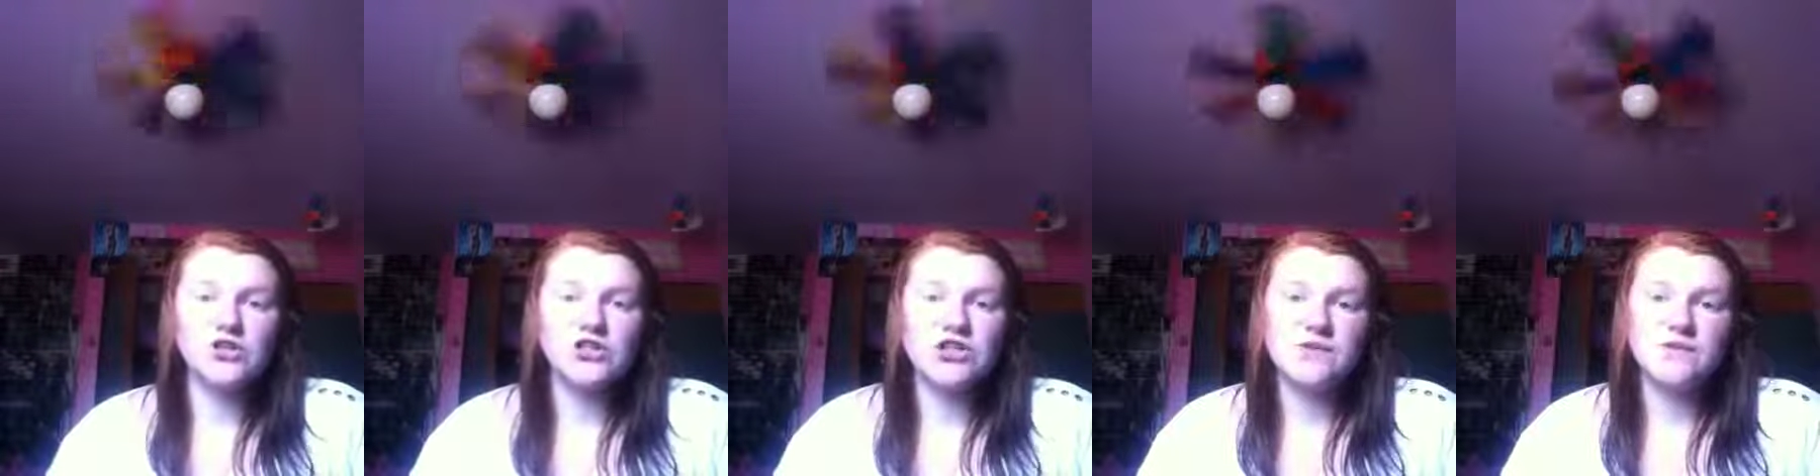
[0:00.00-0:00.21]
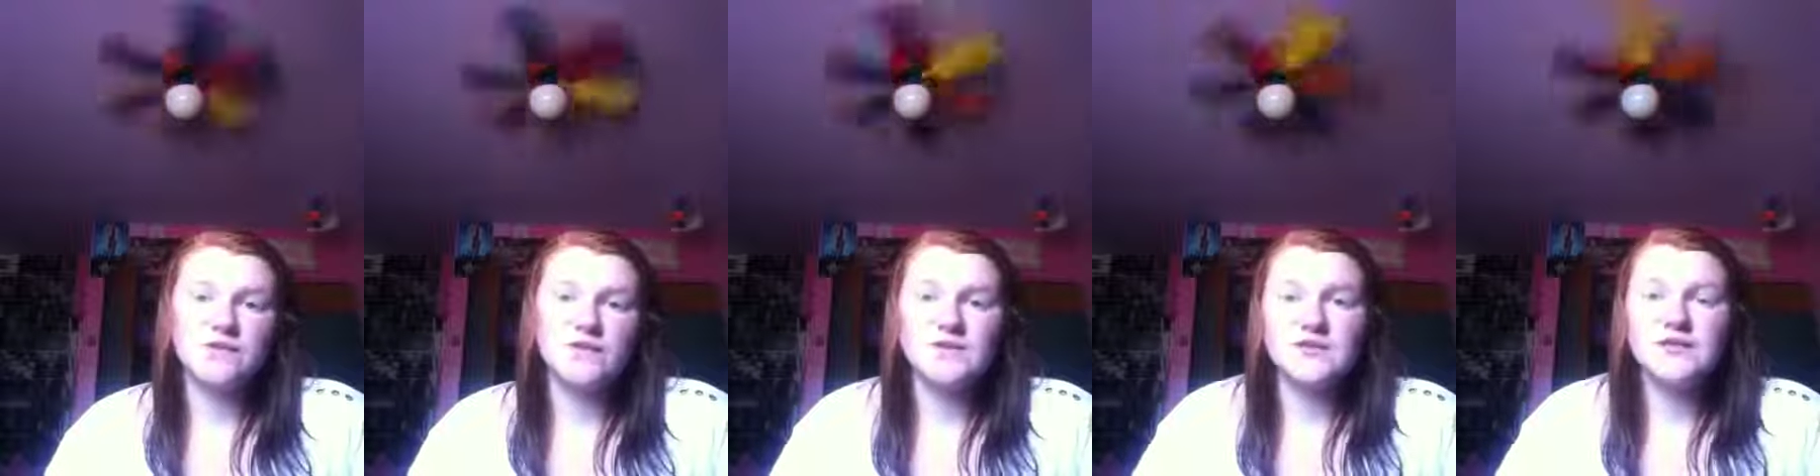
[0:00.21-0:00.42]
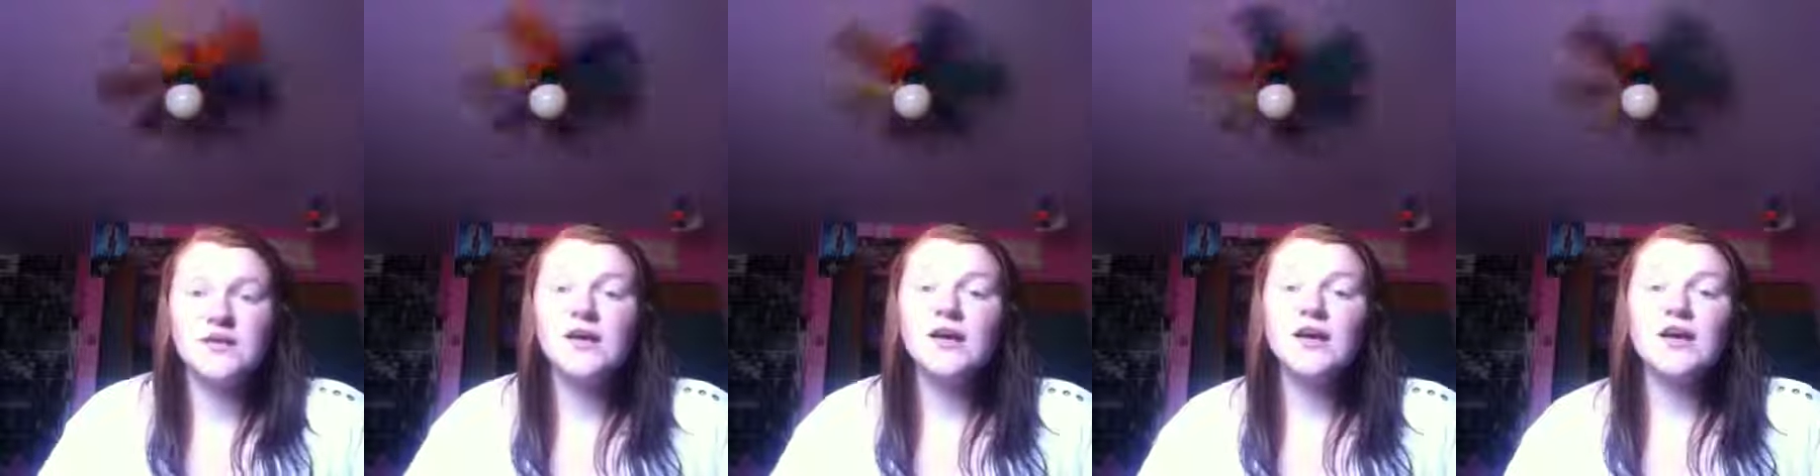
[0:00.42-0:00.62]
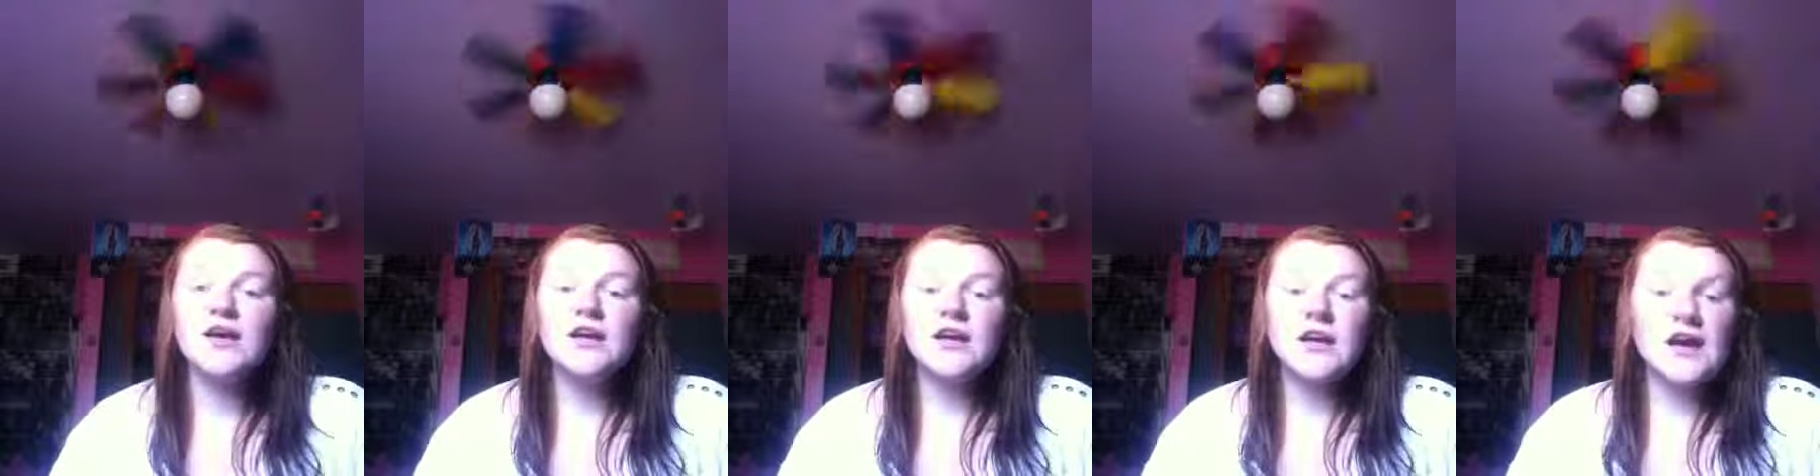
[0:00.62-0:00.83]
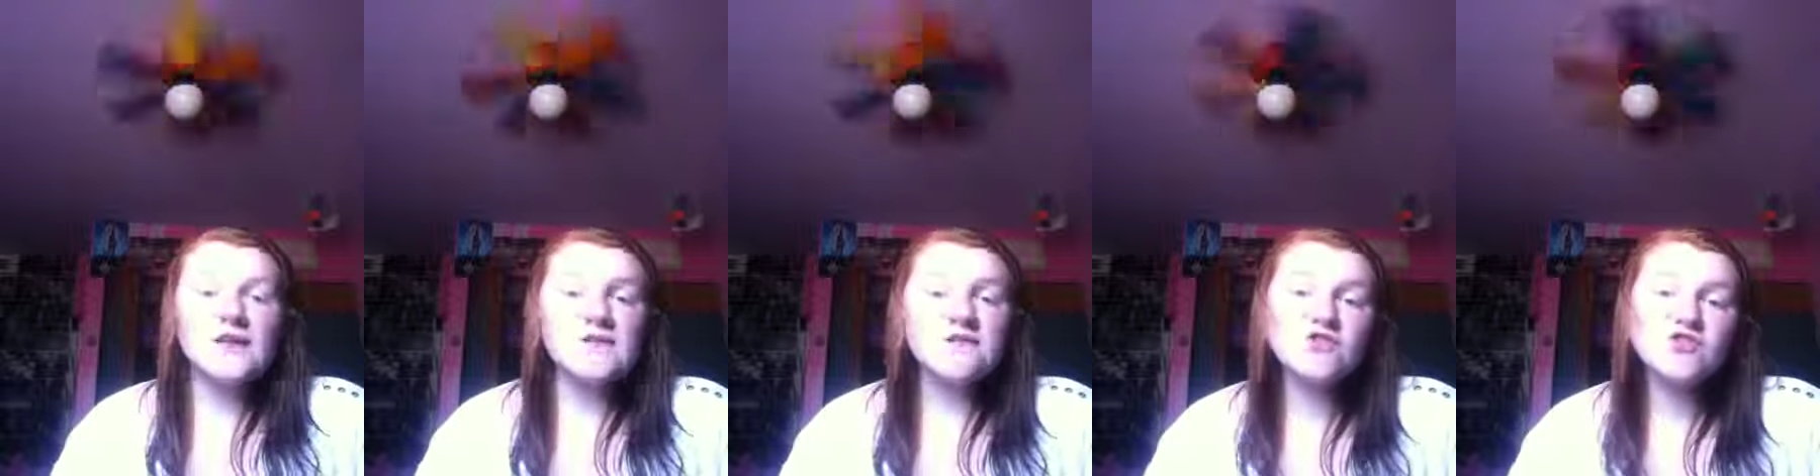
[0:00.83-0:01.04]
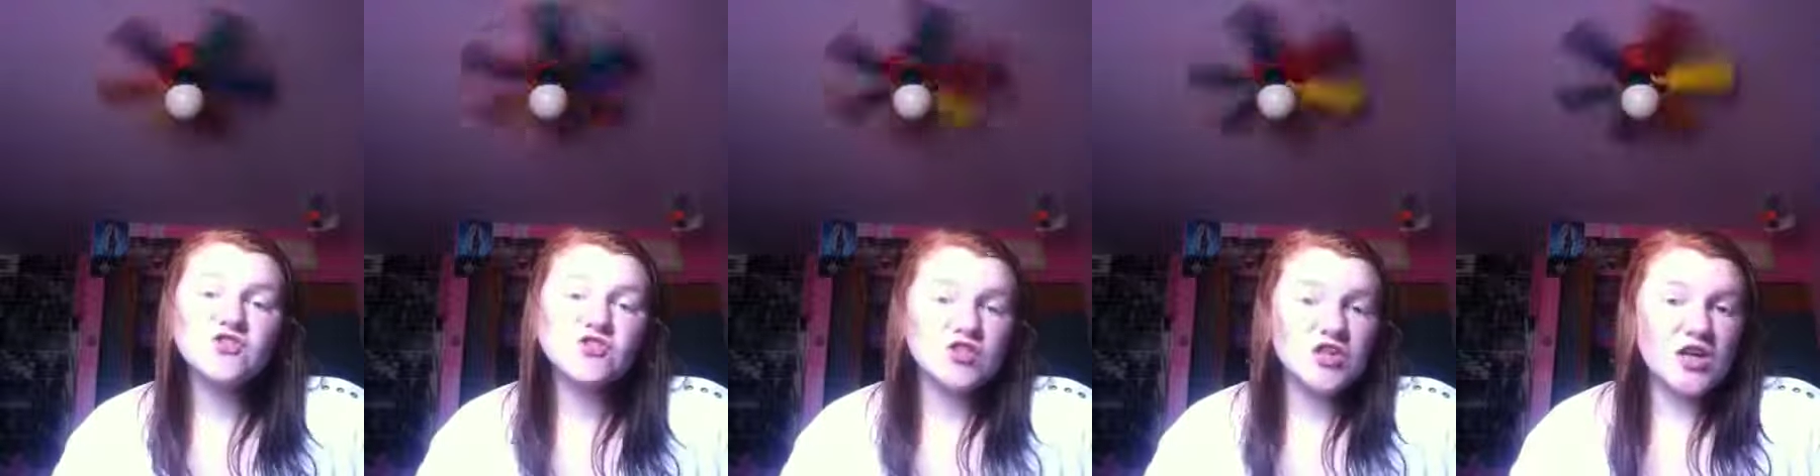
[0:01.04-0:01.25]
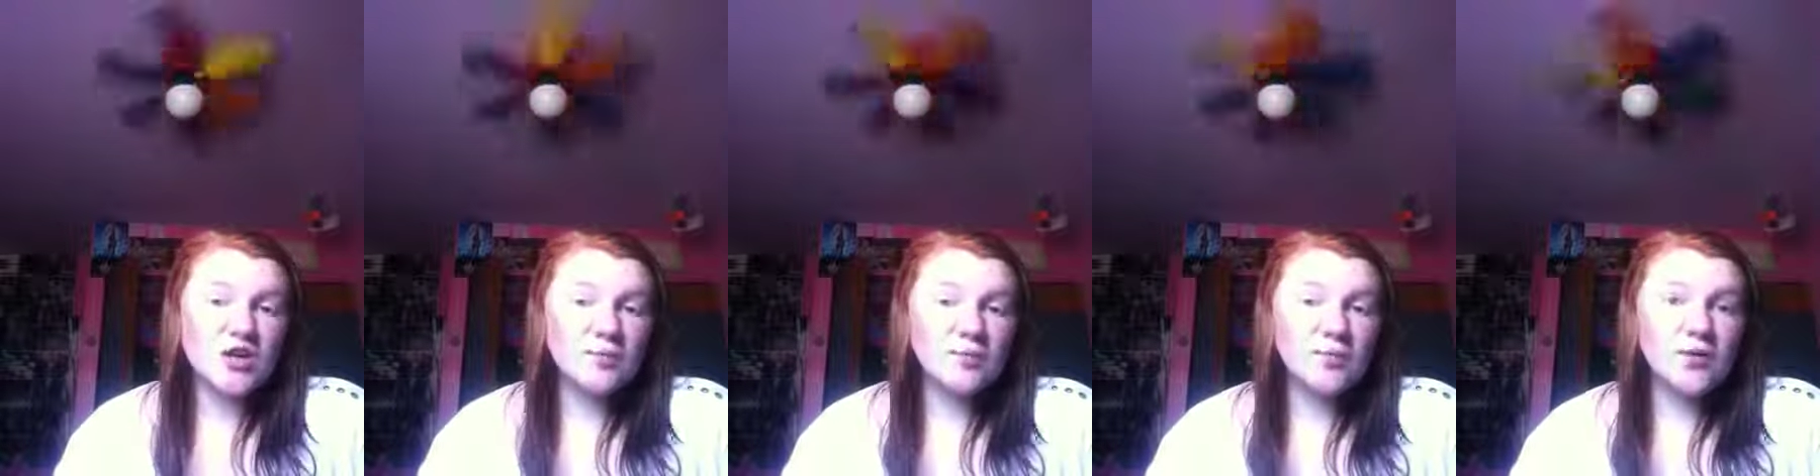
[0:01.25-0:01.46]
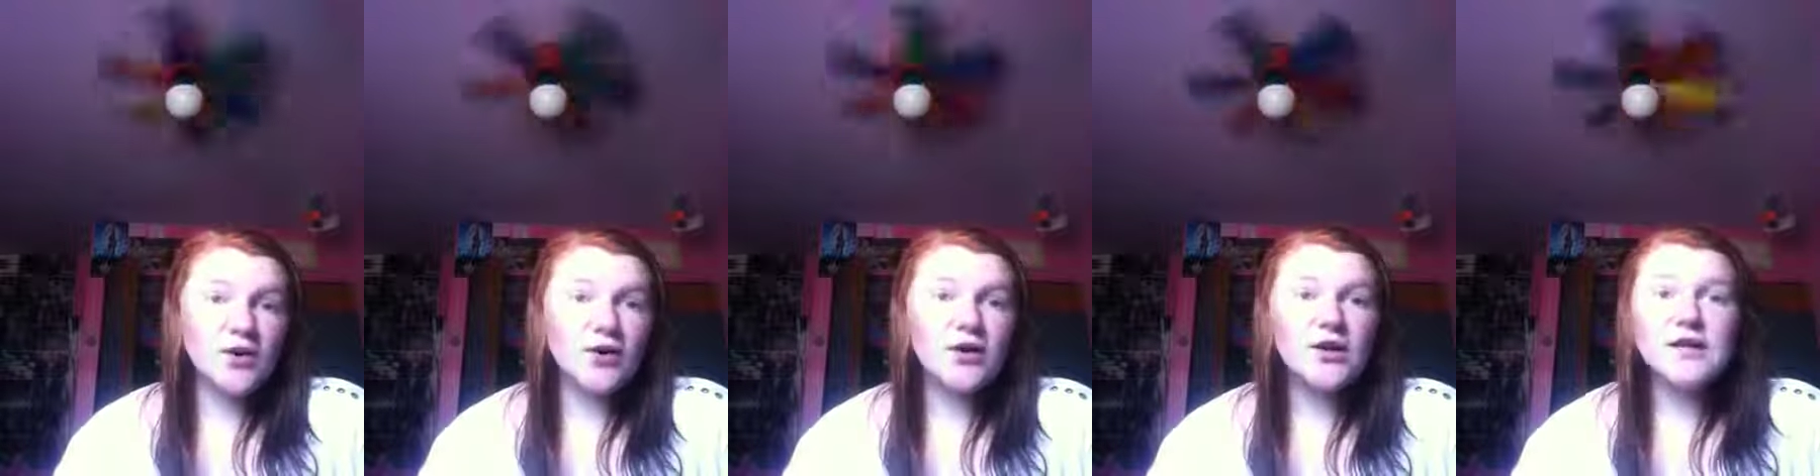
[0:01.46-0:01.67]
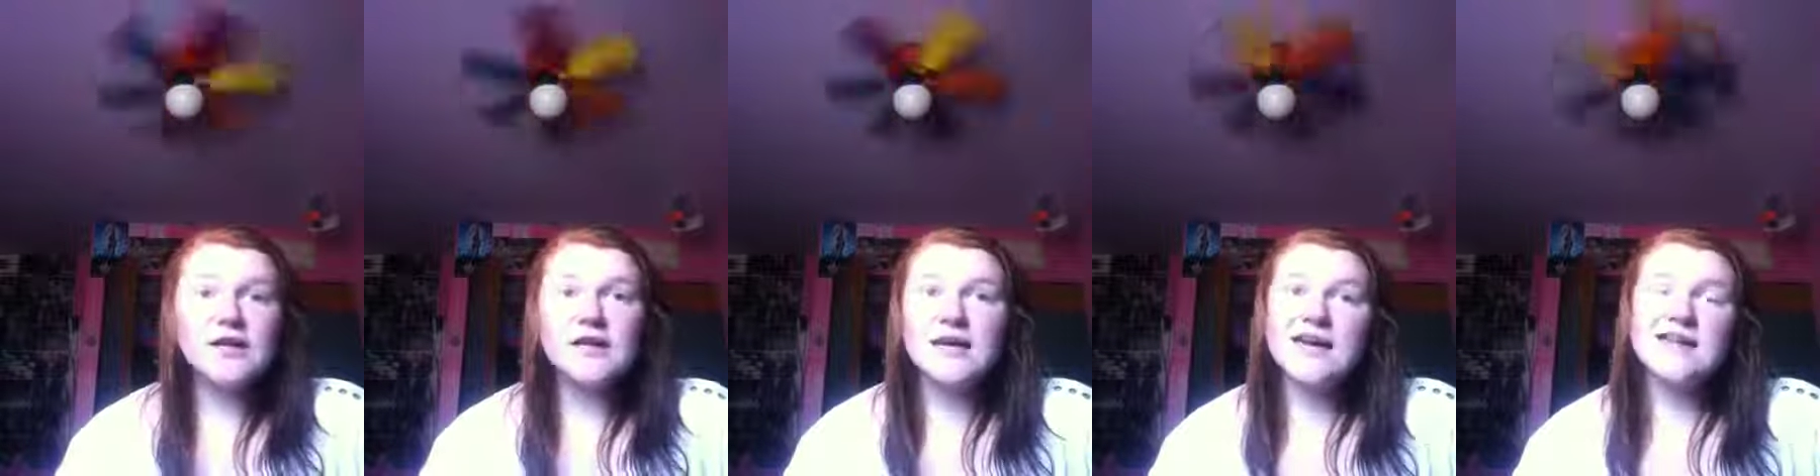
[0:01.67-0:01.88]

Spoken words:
shavings because it's cheaper.